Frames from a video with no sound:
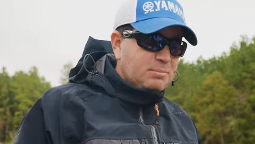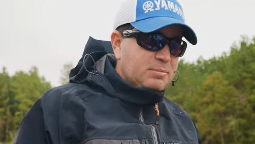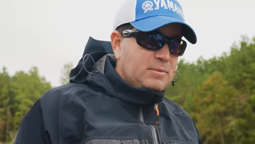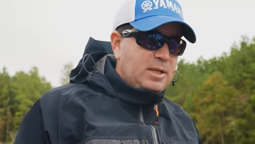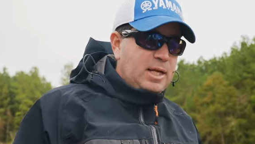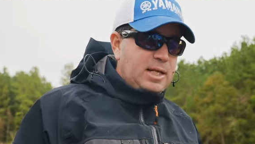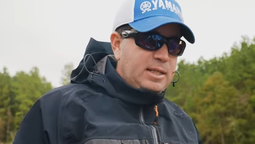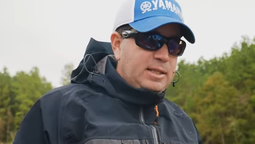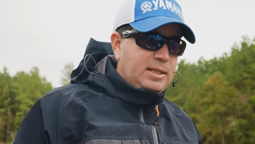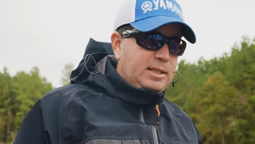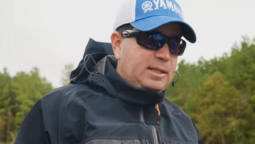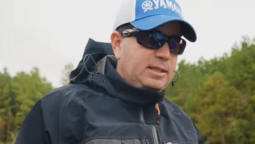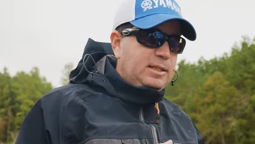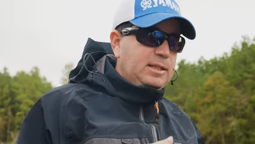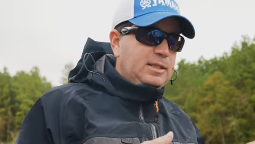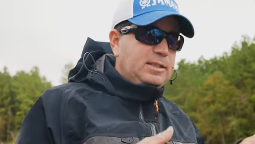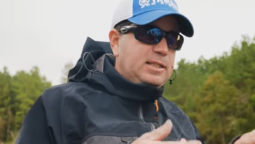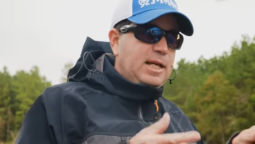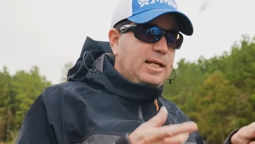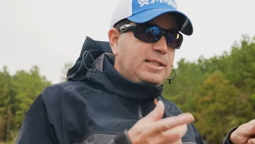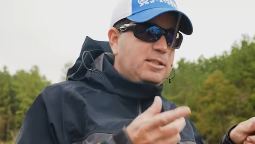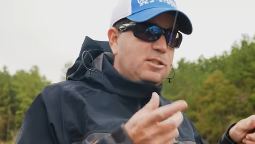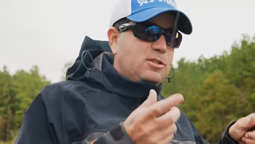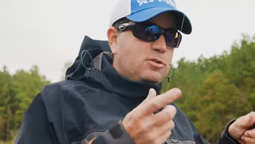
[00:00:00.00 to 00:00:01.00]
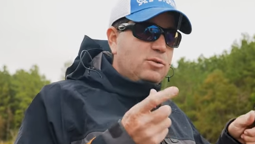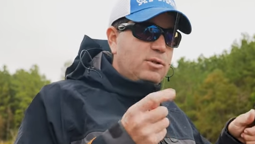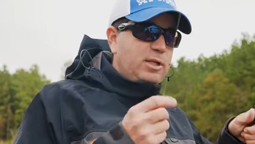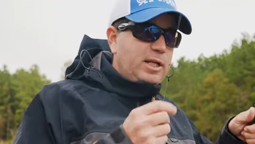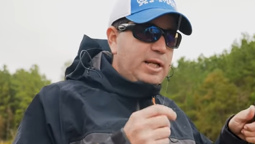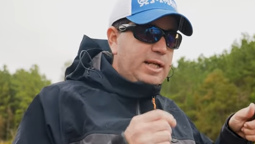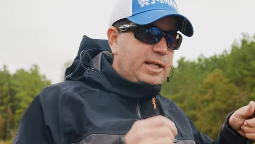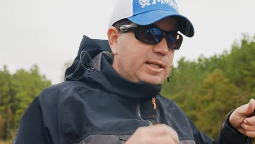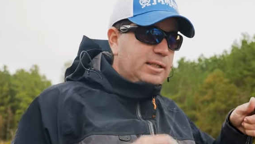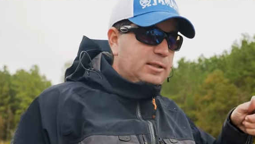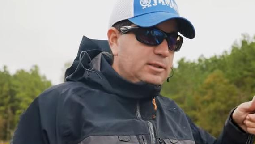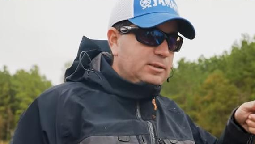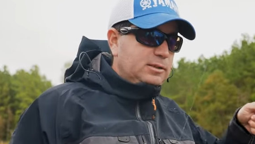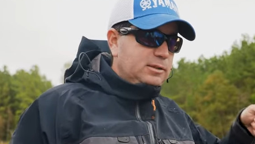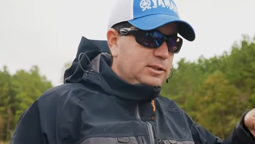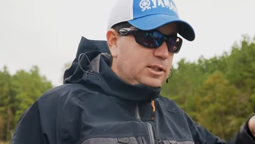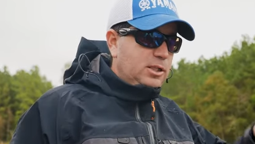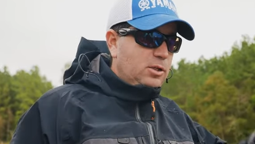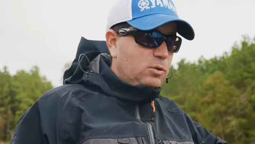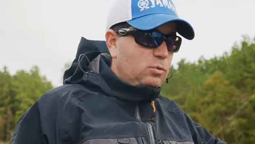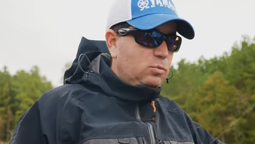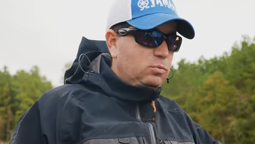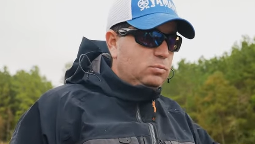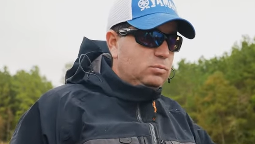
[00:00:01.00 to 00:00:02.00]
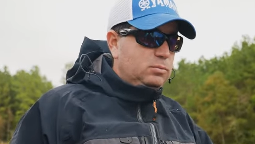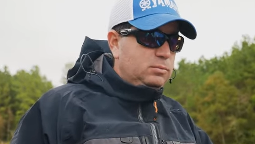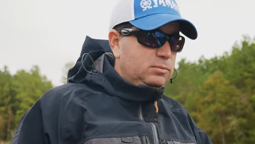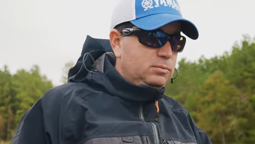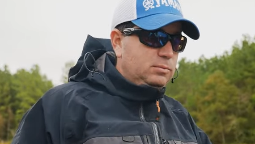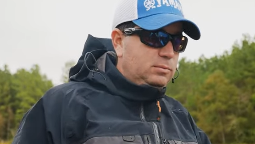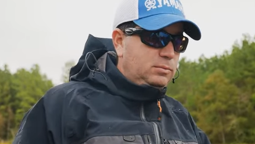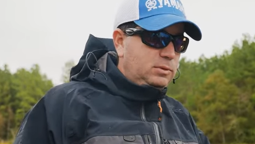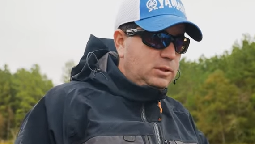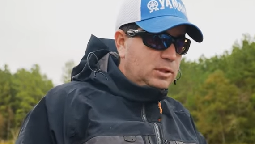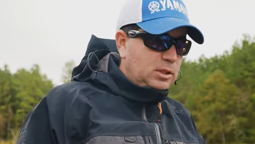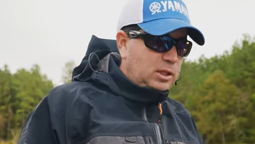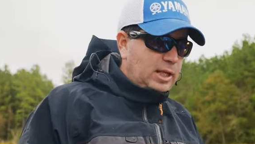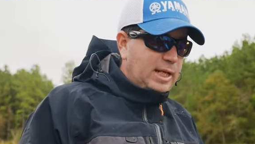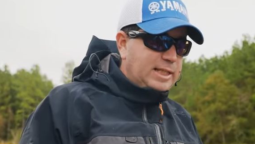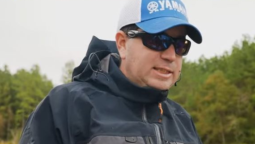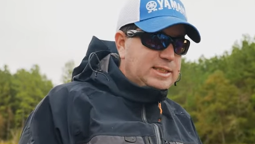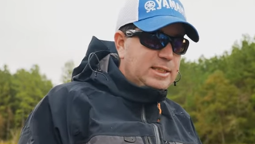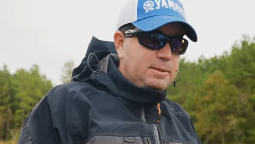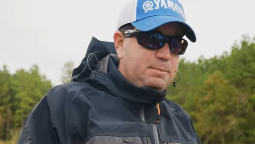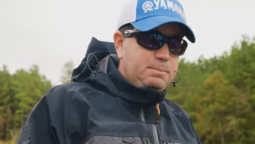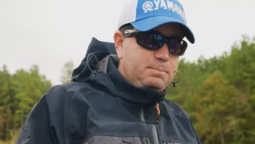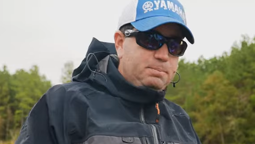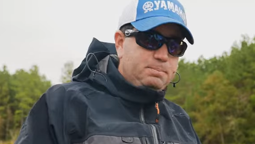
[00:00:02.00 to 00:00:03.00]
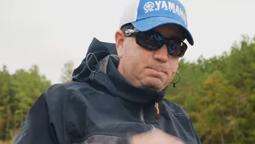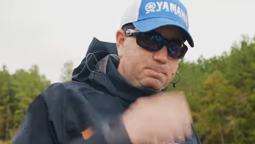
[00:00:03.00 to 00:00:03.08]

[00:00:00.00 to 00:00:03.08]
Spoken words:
And a Texas rig, you know, lets it